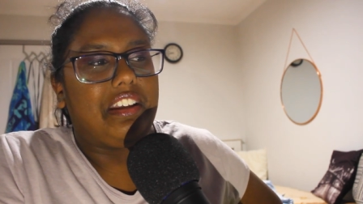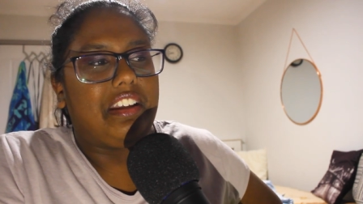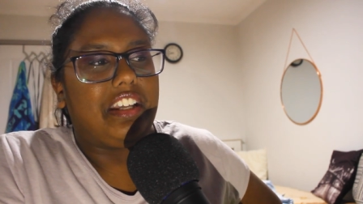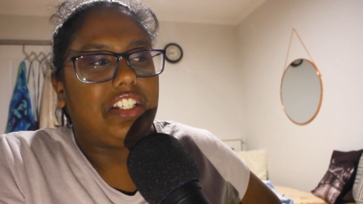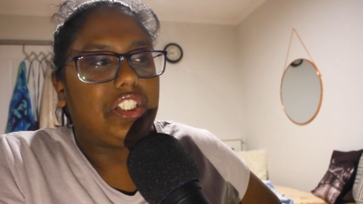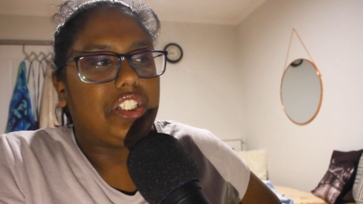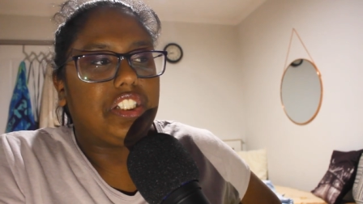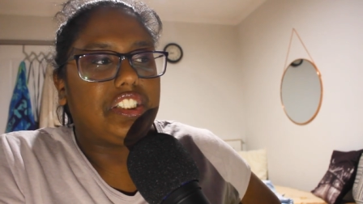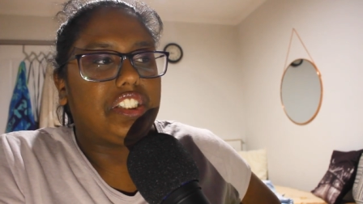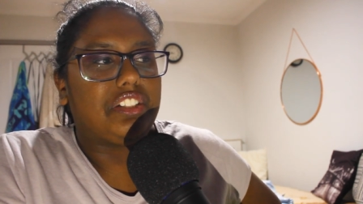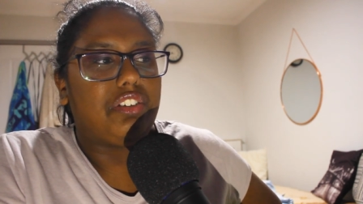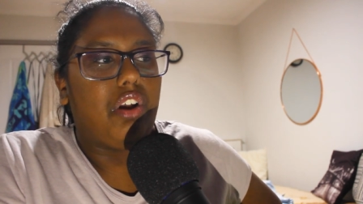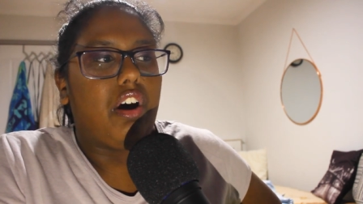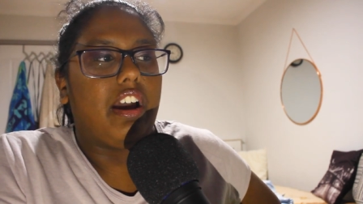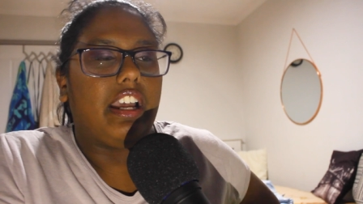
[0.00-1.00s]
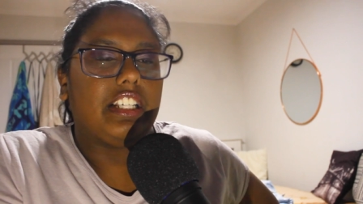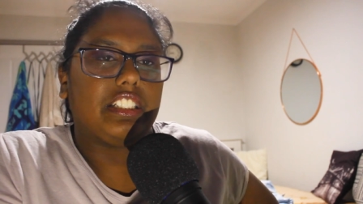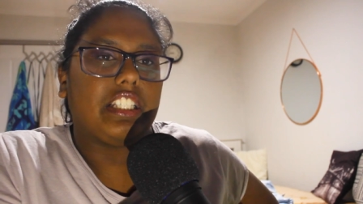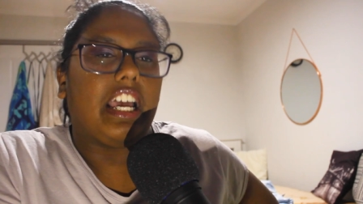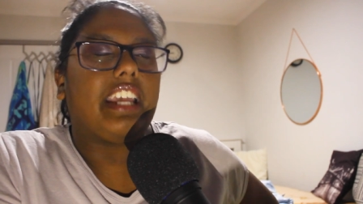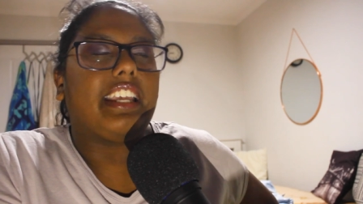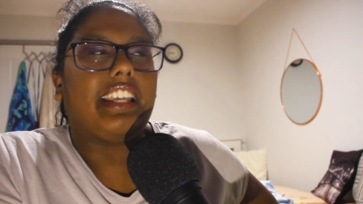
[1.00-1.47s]
it's just not
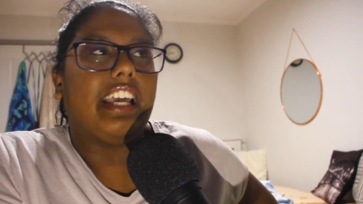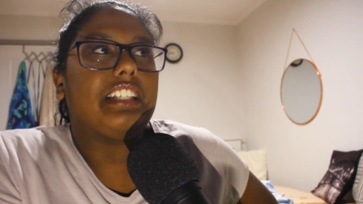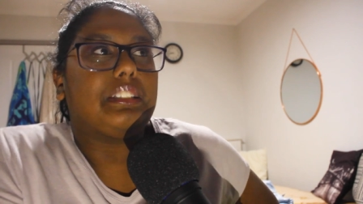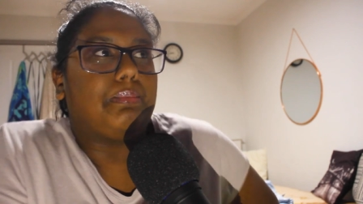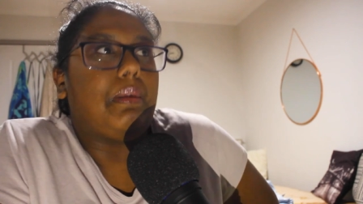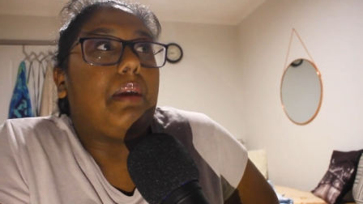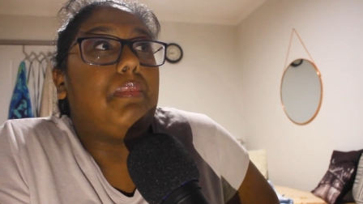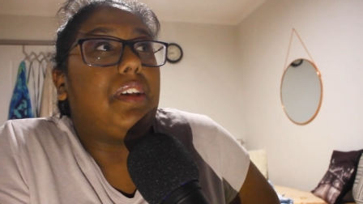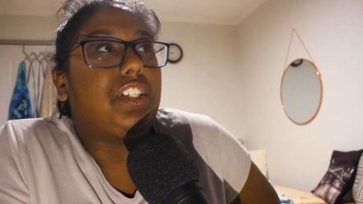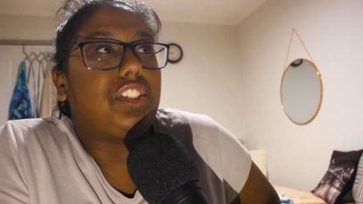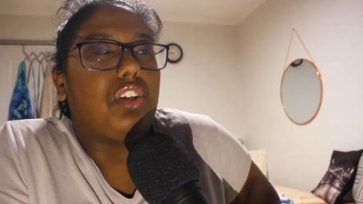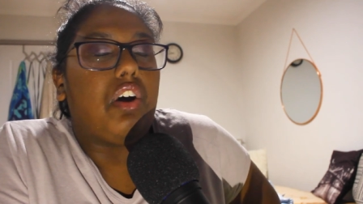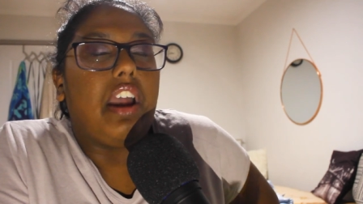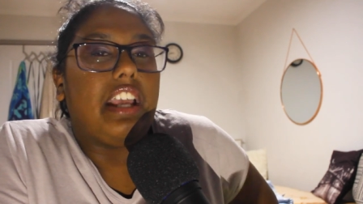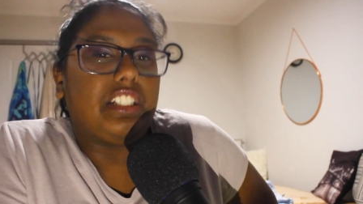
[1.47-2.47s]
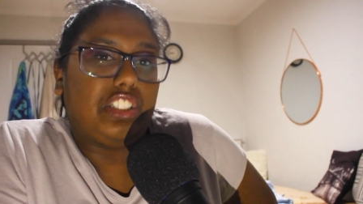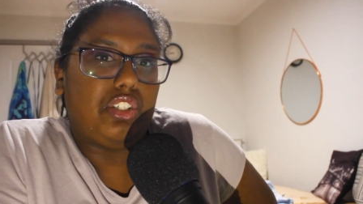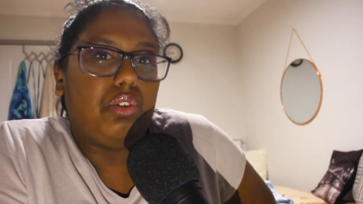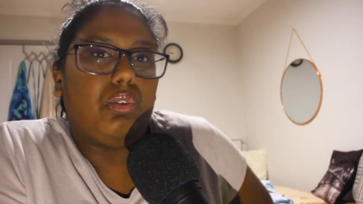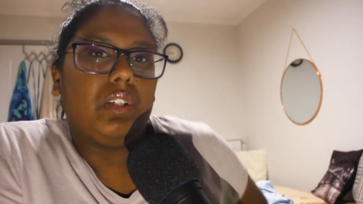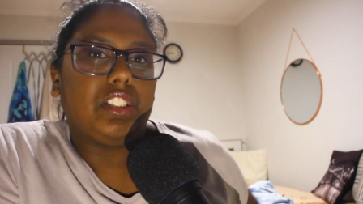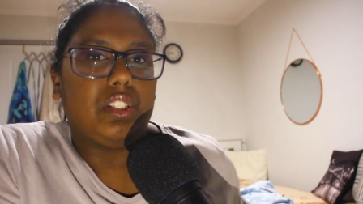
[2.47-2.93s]
as, I guess maybe it's not as
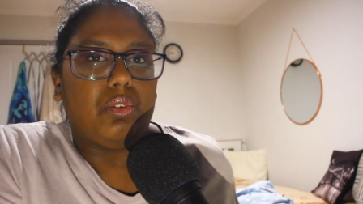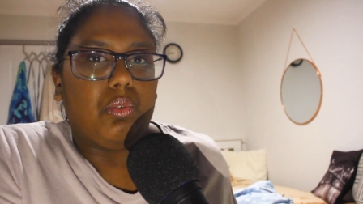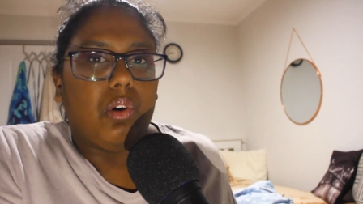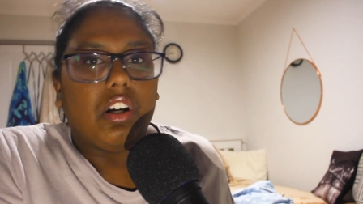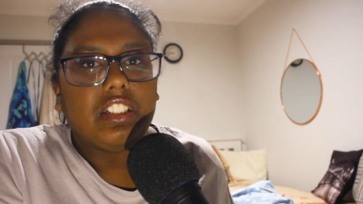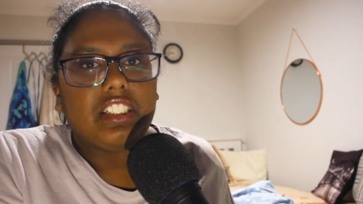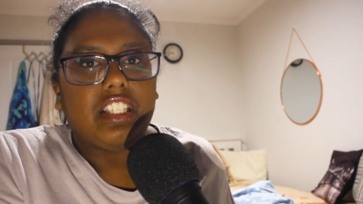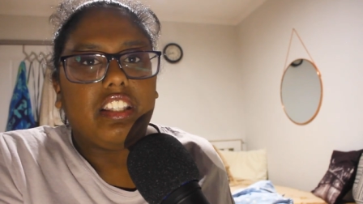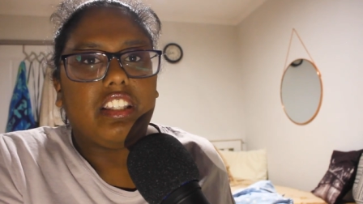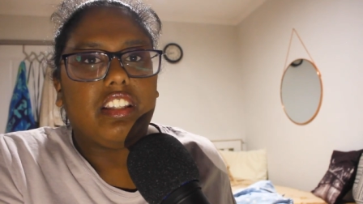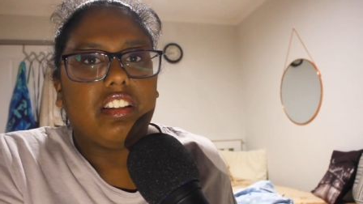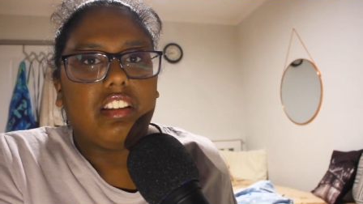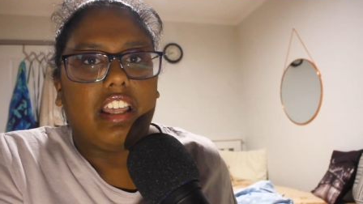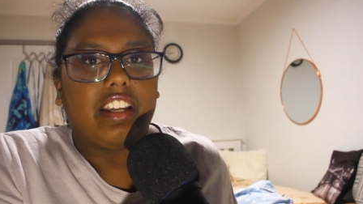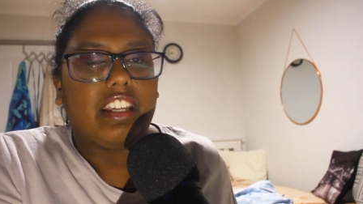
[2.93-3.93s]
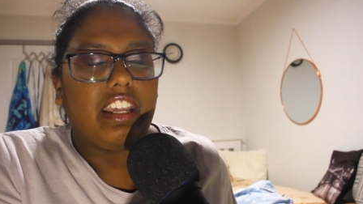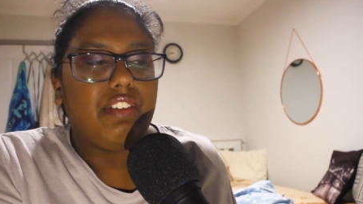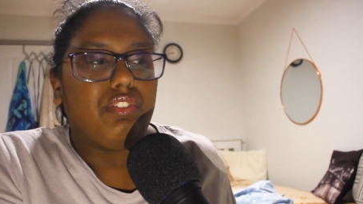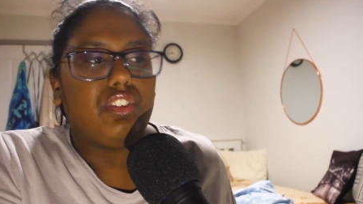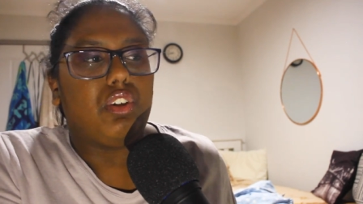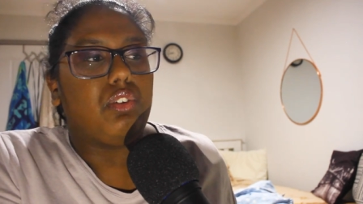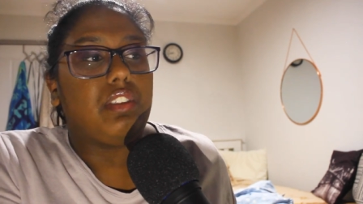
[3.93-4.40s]
new as it was, and like,
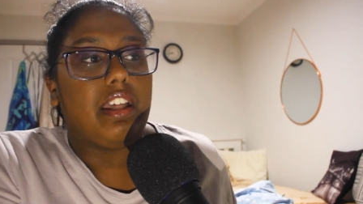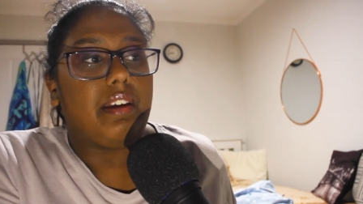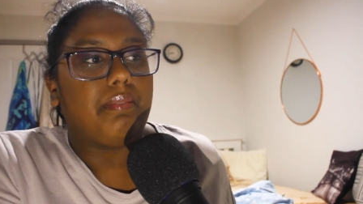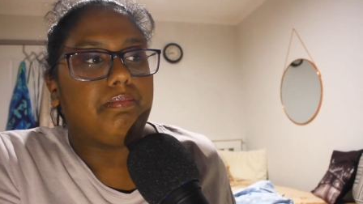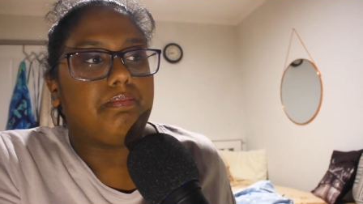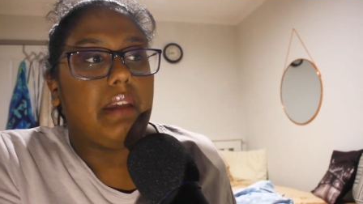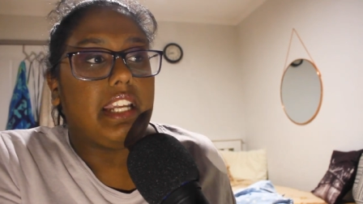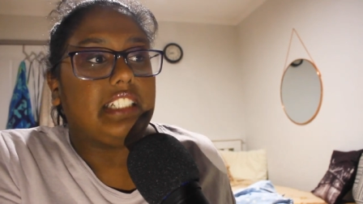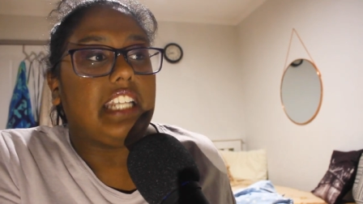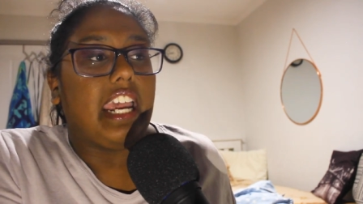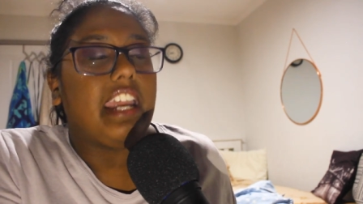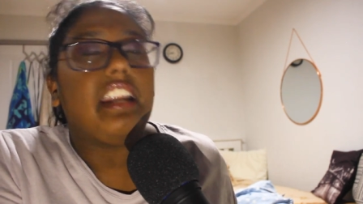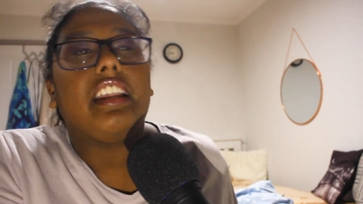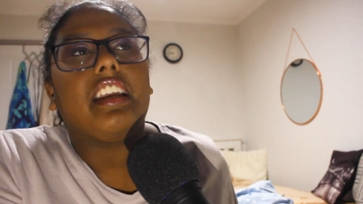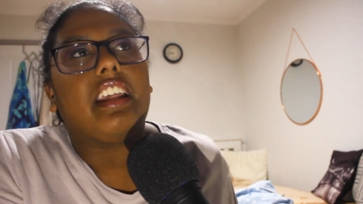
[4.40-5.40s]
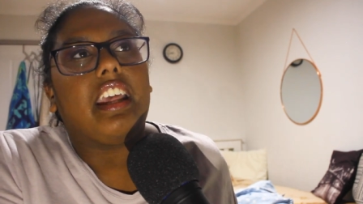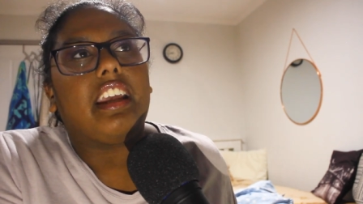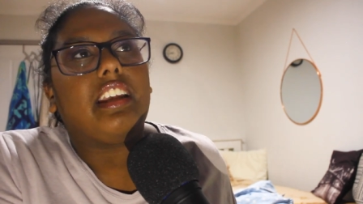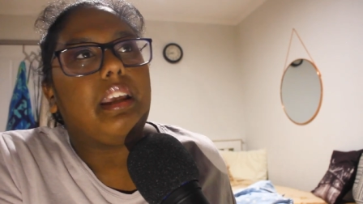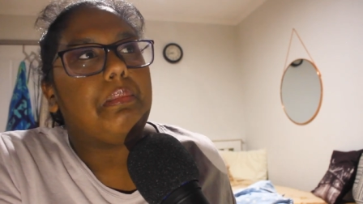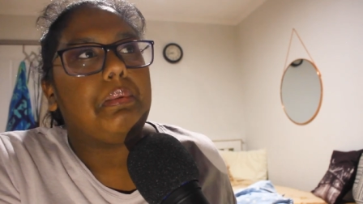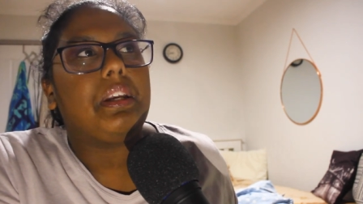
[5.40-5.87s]
even though they're maintaining it
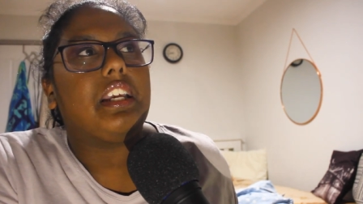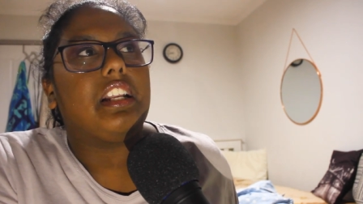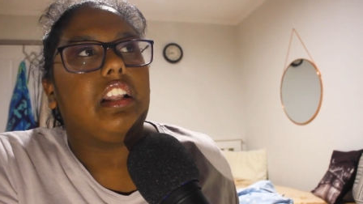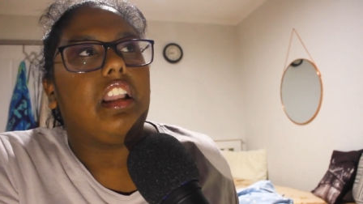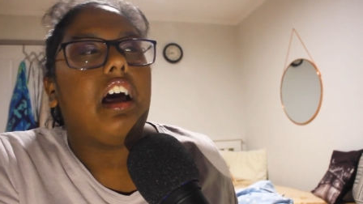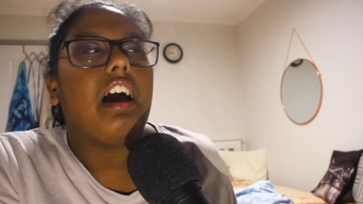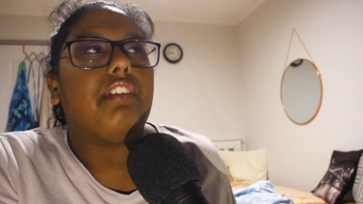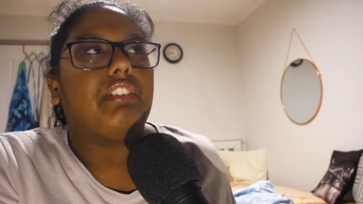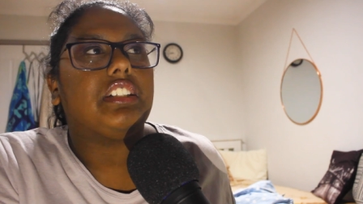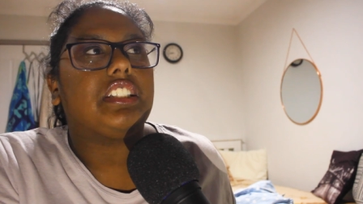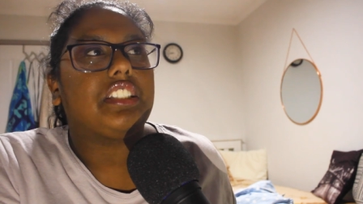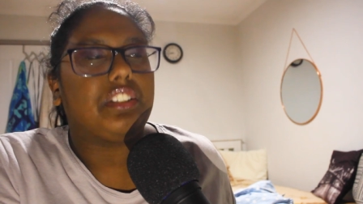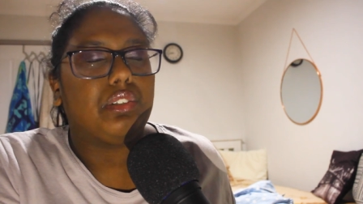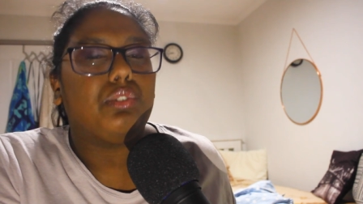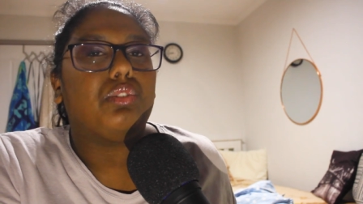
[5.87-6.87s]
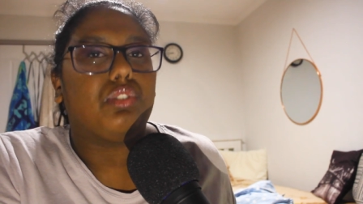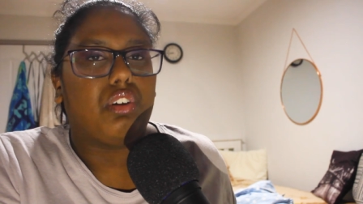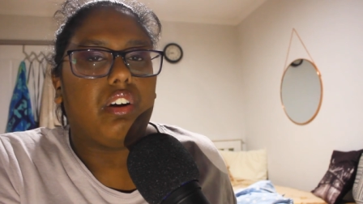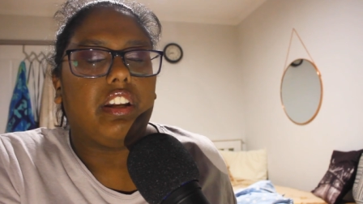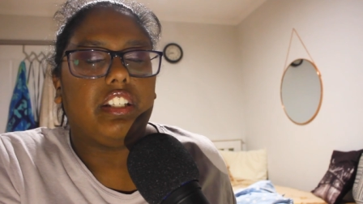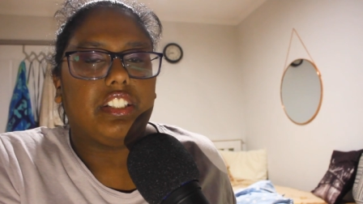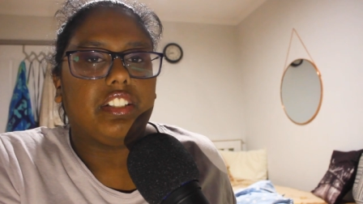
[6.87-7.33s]
and keeping it alive, it's still
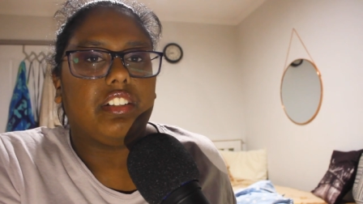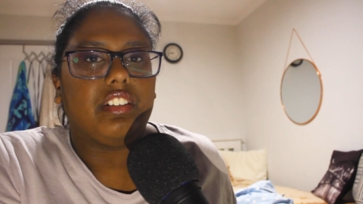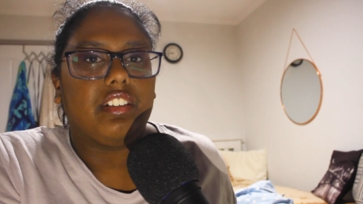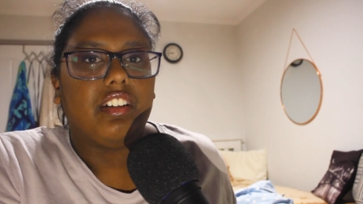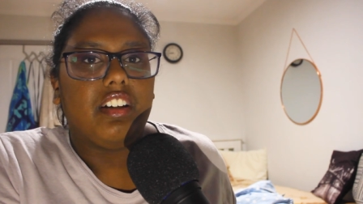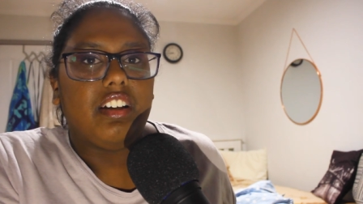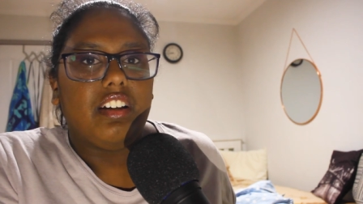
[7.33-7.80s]
going to